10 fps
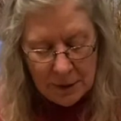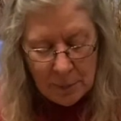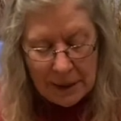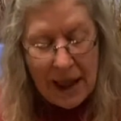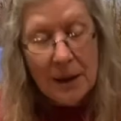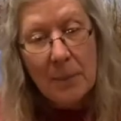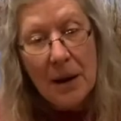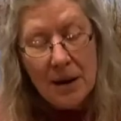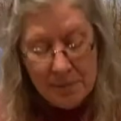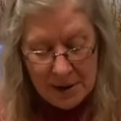black
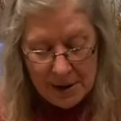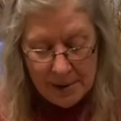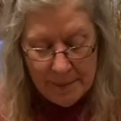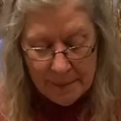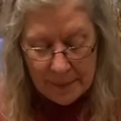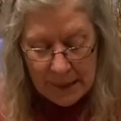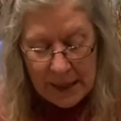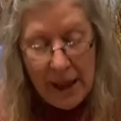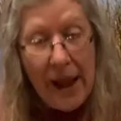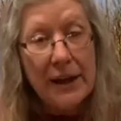pom-pom,
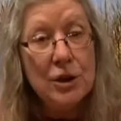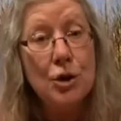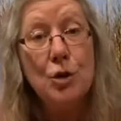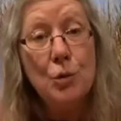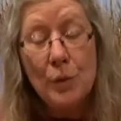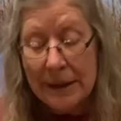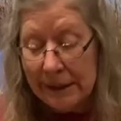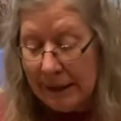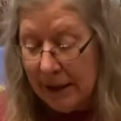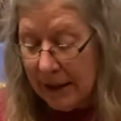and 2
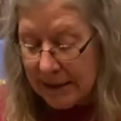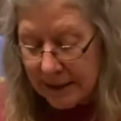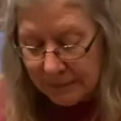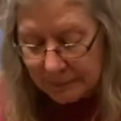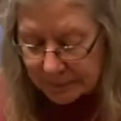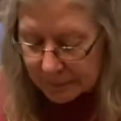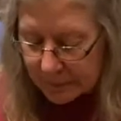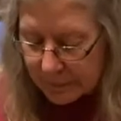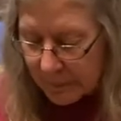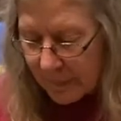wiggly eyes.
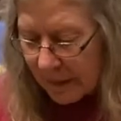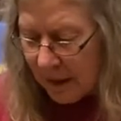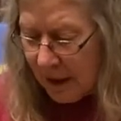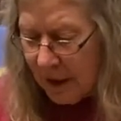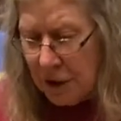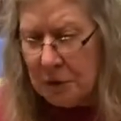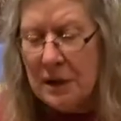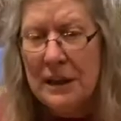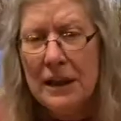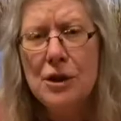The
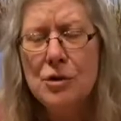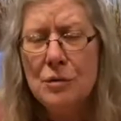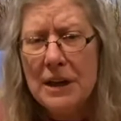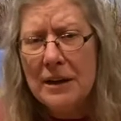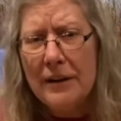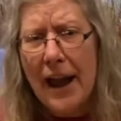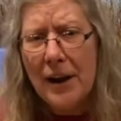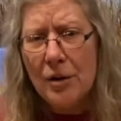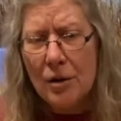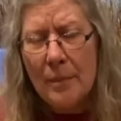only things you need at
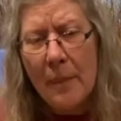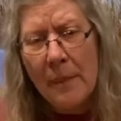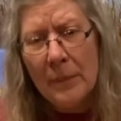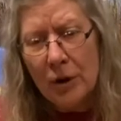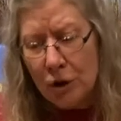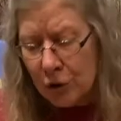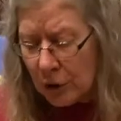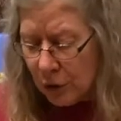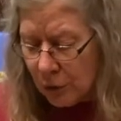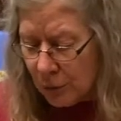home are your
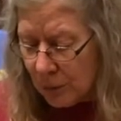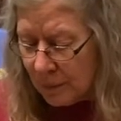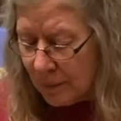glue